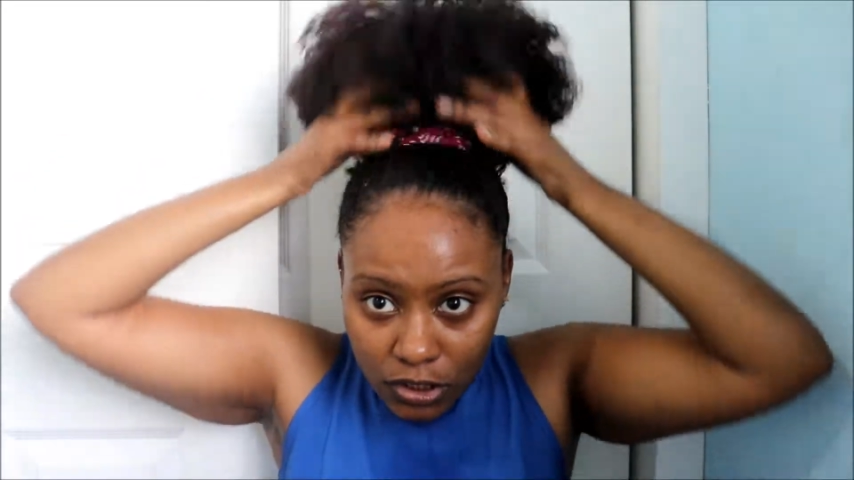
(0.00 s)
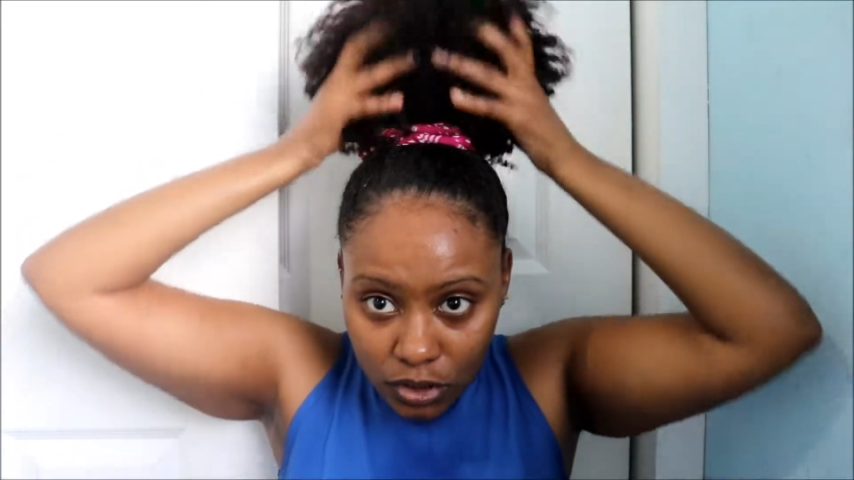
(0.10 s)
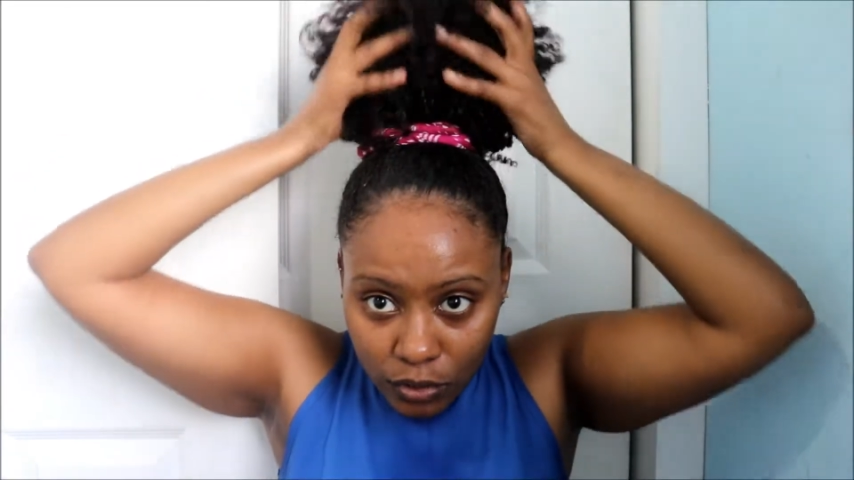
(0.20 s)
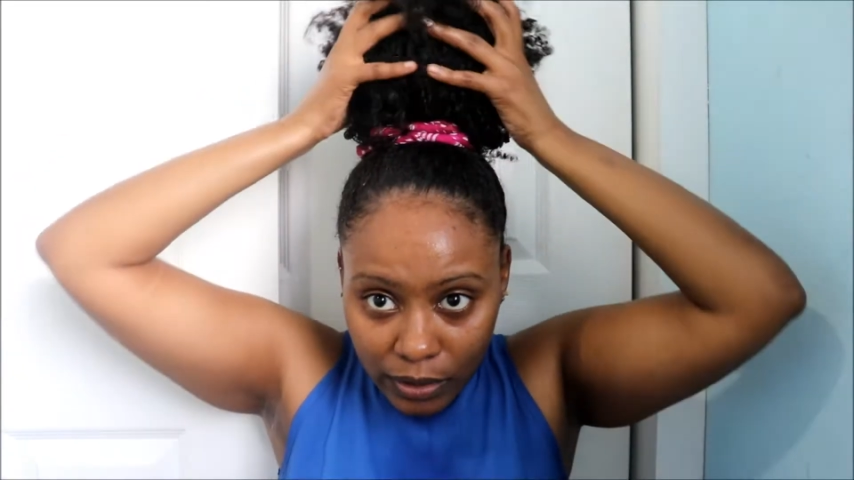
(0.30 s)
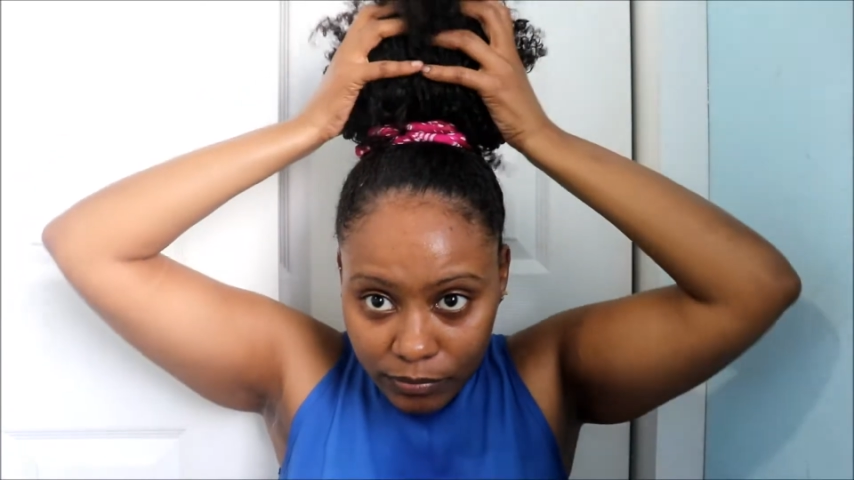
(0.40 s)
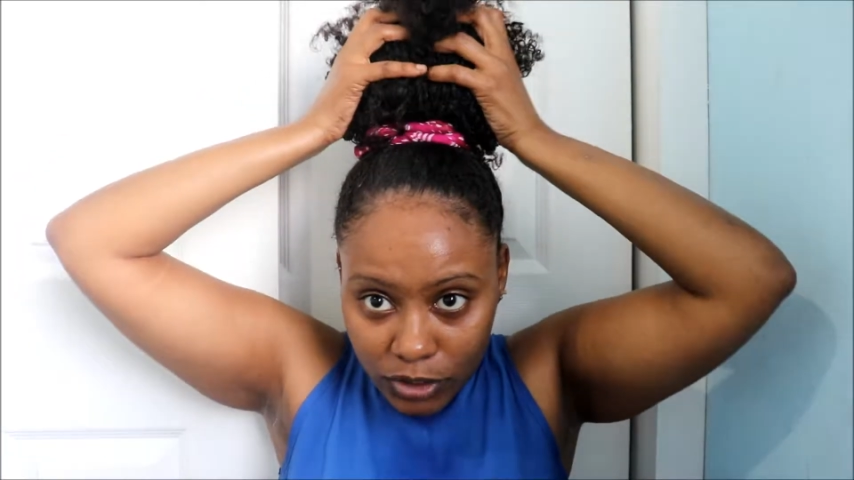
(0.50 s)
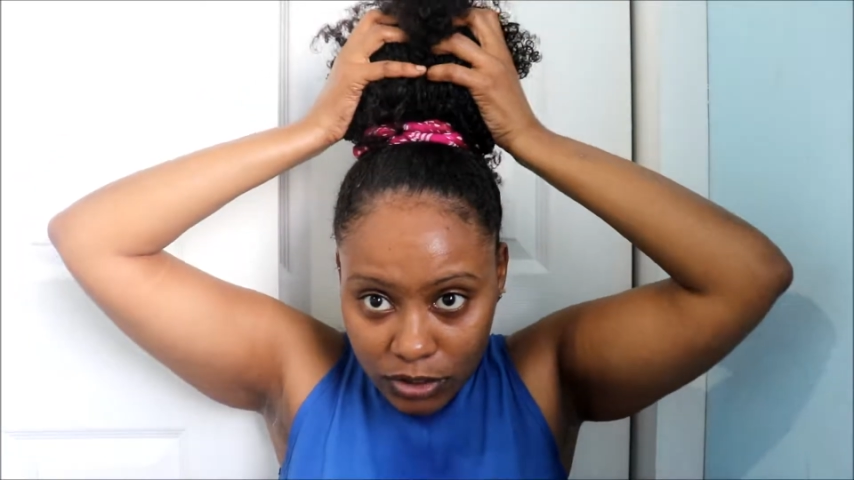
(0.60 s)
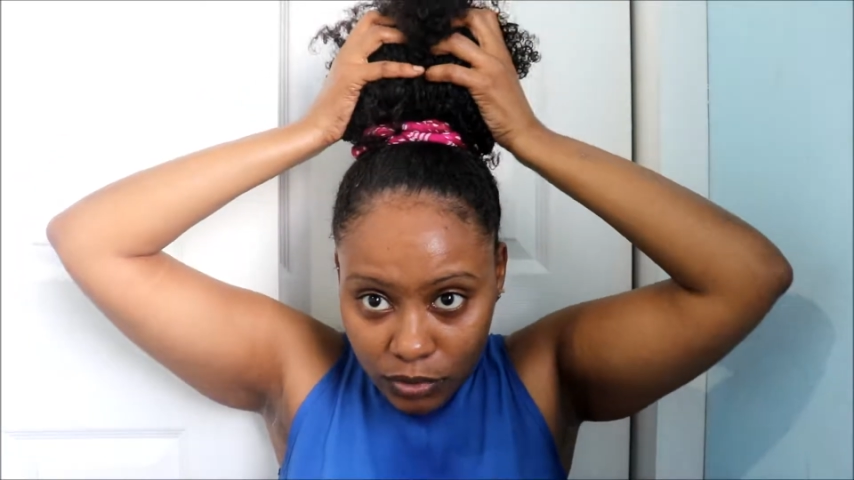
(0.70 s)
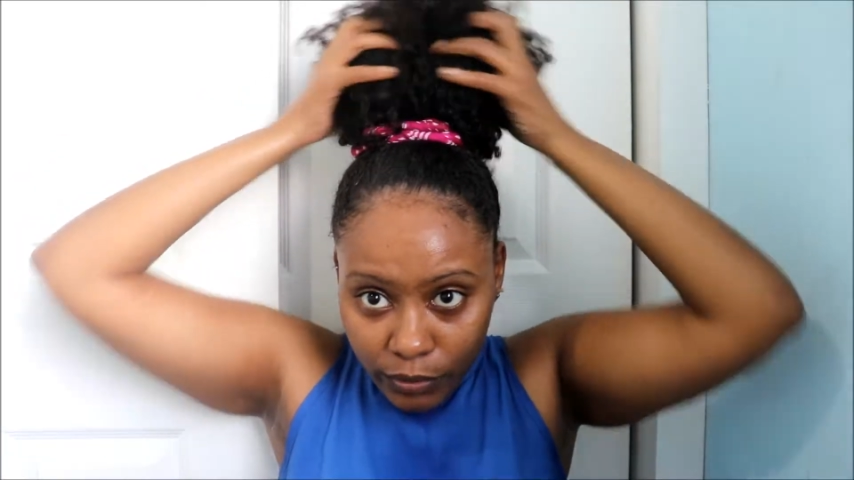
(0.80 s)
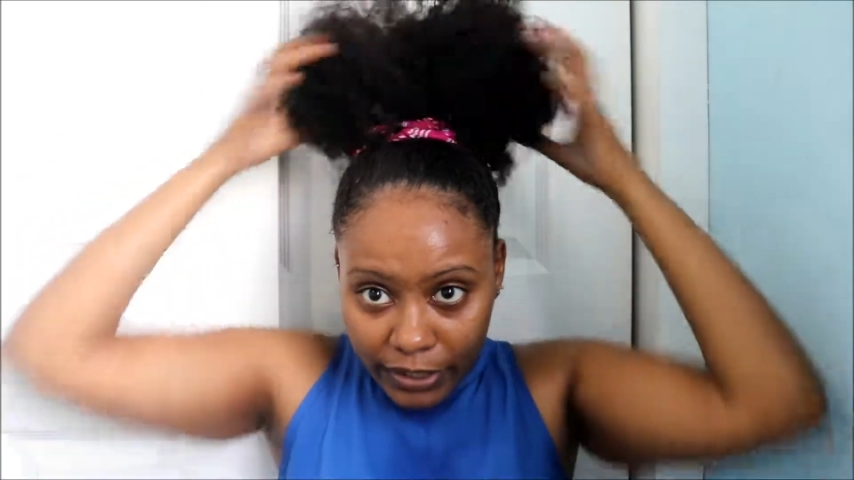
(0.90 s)
So I'm
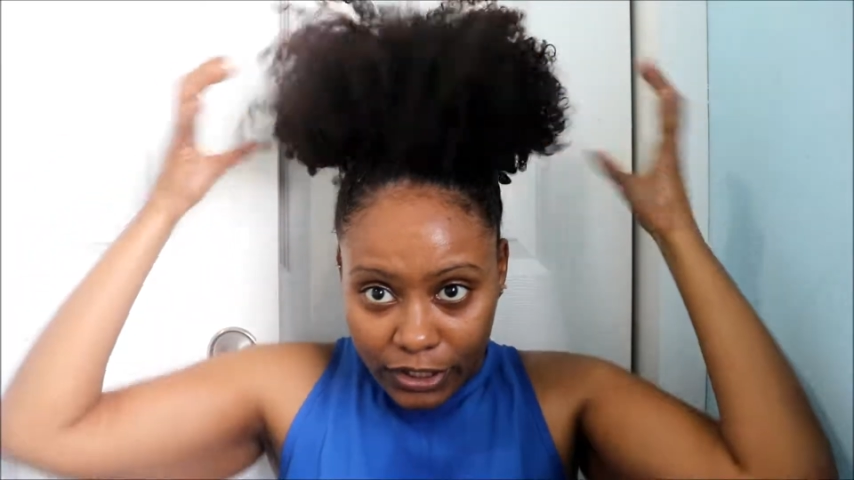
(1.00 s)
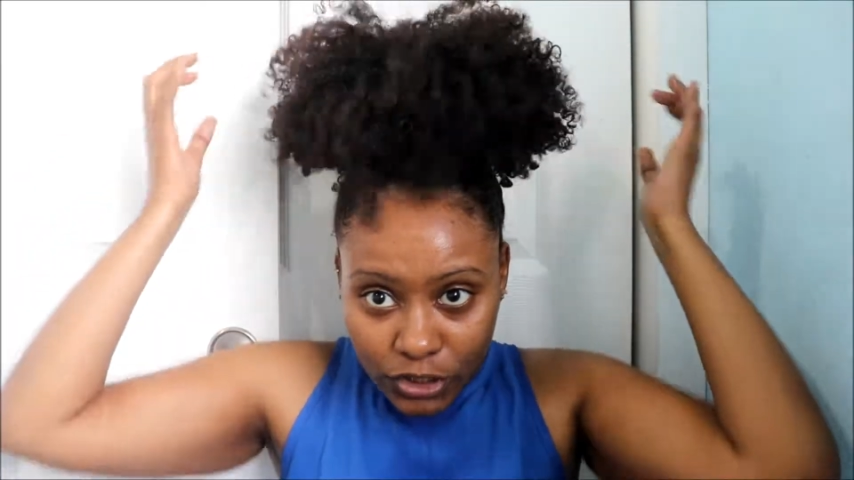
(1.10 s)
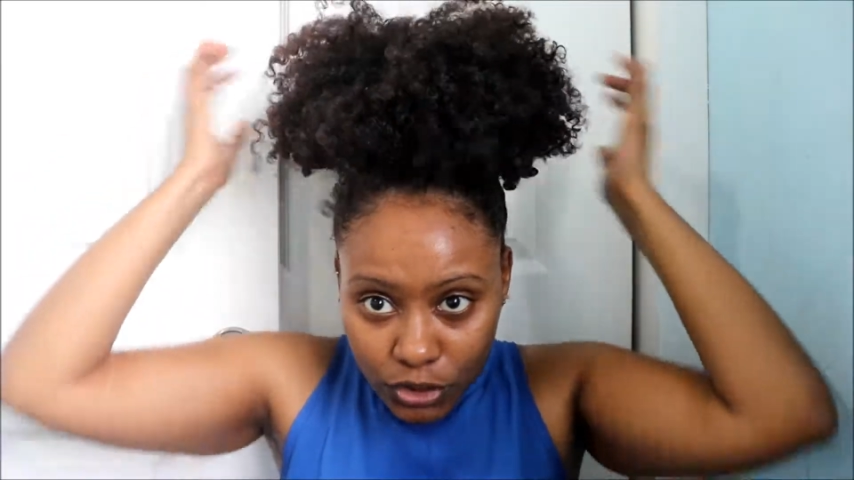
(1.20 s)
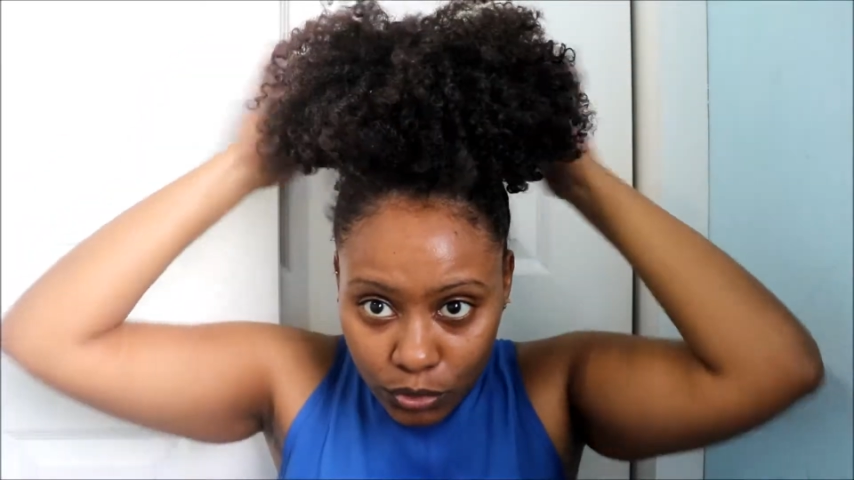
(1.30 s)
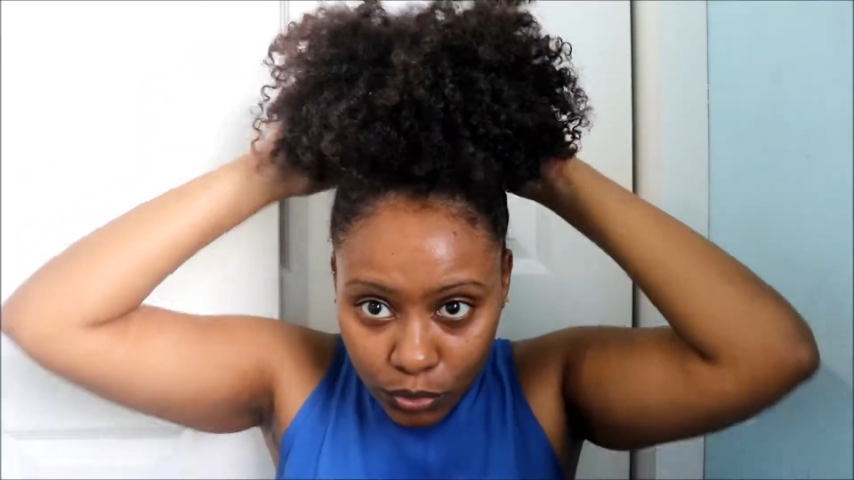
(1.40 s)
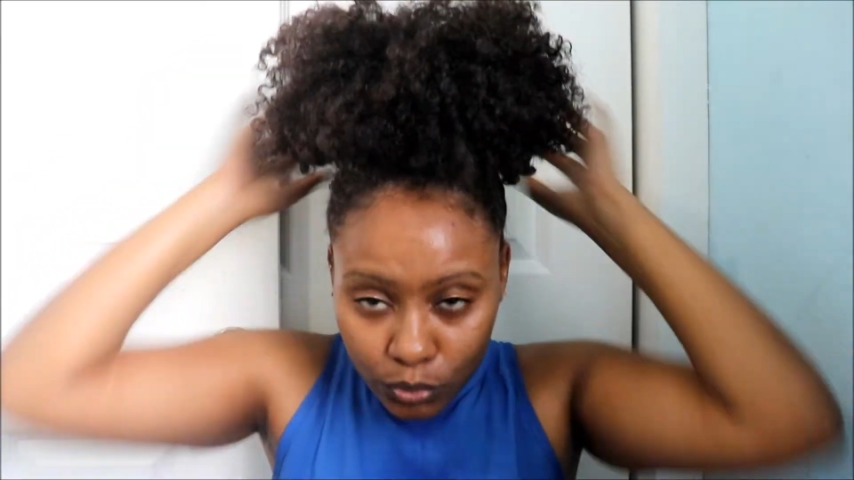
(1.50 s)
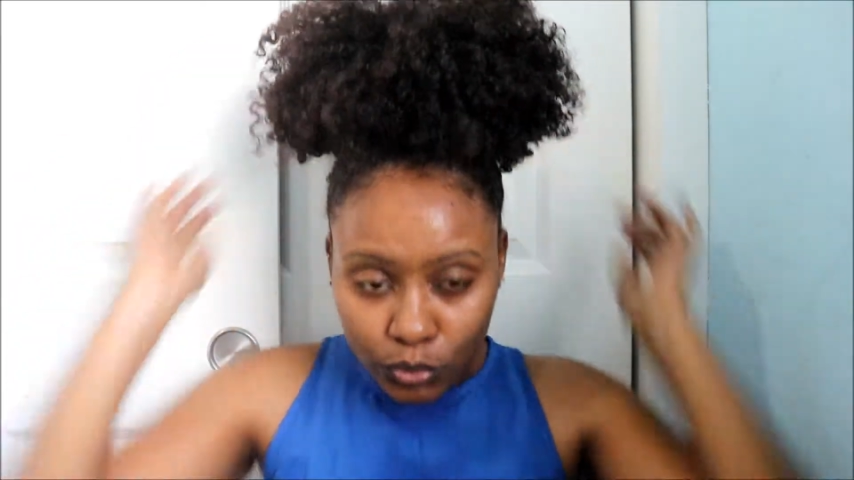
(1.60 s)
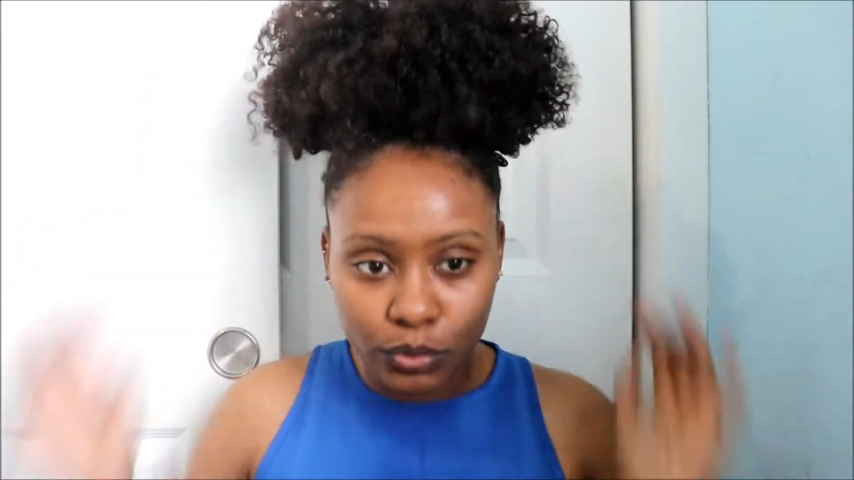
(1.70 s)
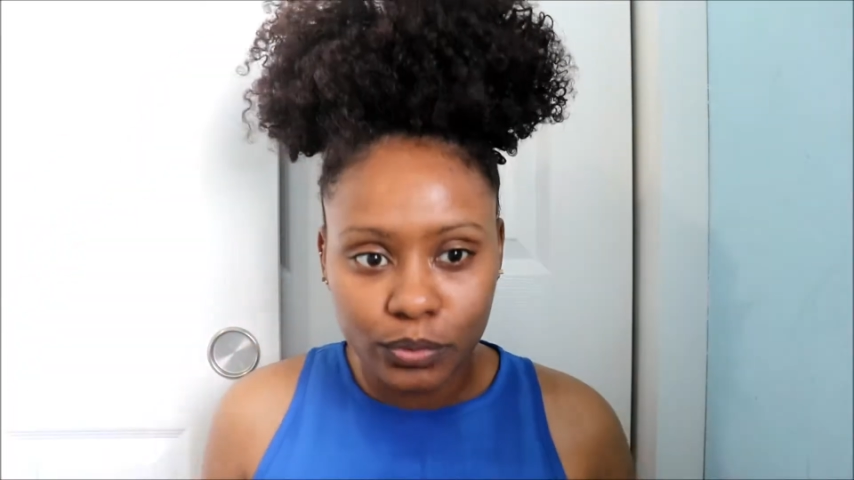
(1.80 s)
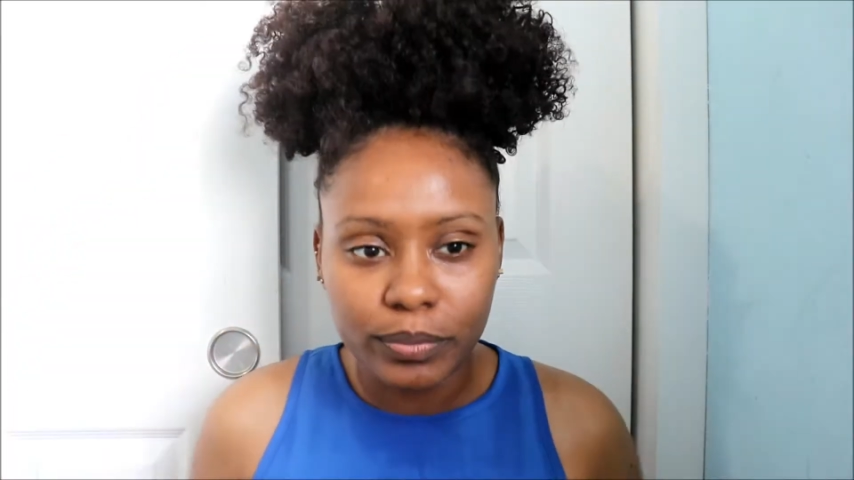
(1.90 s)
just going to